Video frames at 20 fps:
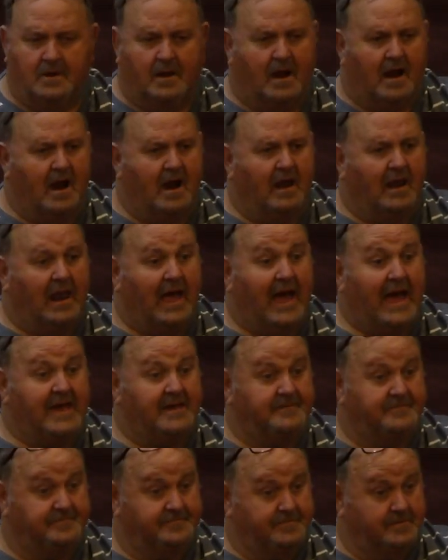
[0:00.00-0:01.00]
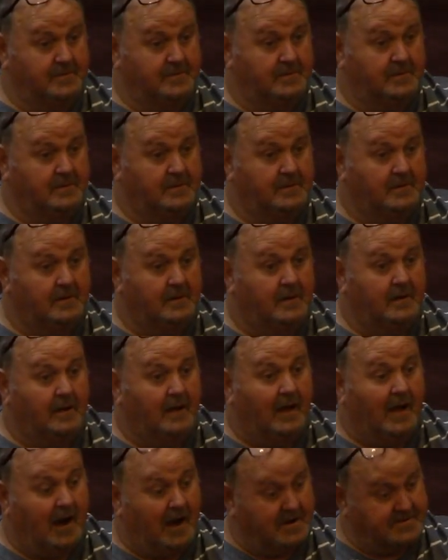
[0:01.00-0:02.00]
Our life,
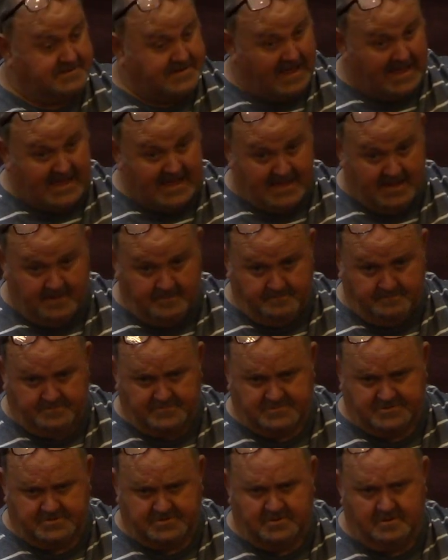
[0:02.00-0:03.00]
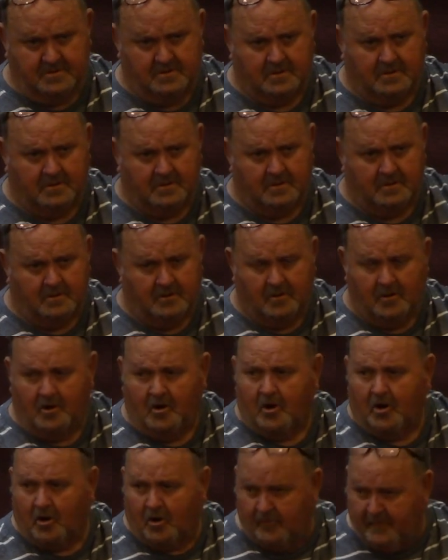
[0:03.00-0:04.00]
our times
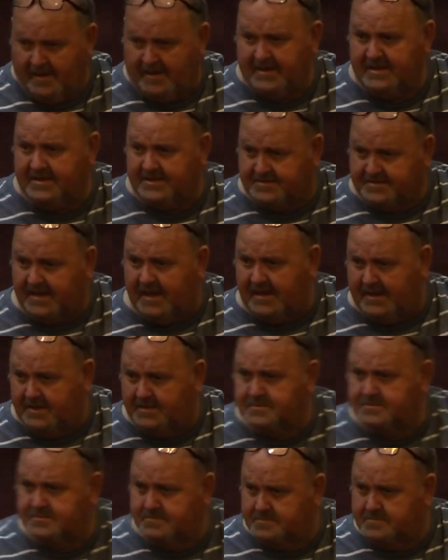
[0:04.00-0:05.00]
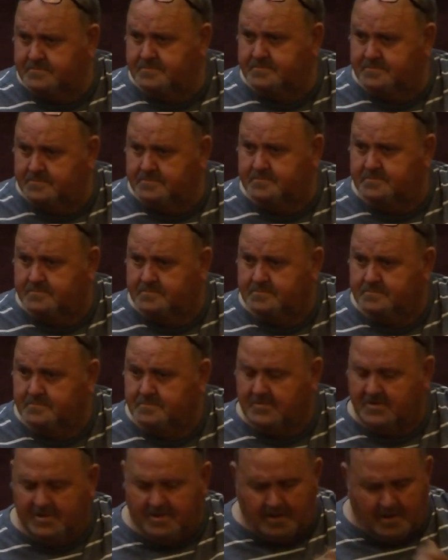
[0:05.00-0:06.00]
are in His hand.
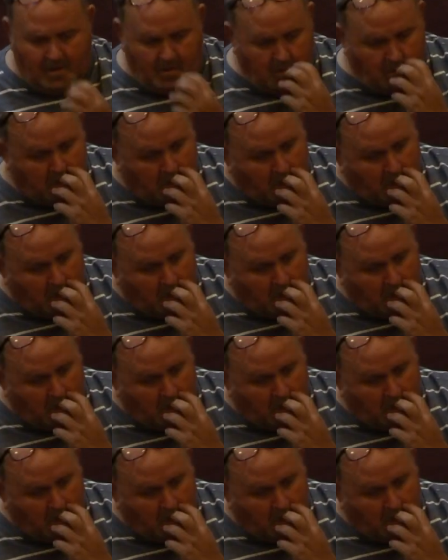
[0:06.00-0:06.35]
You know,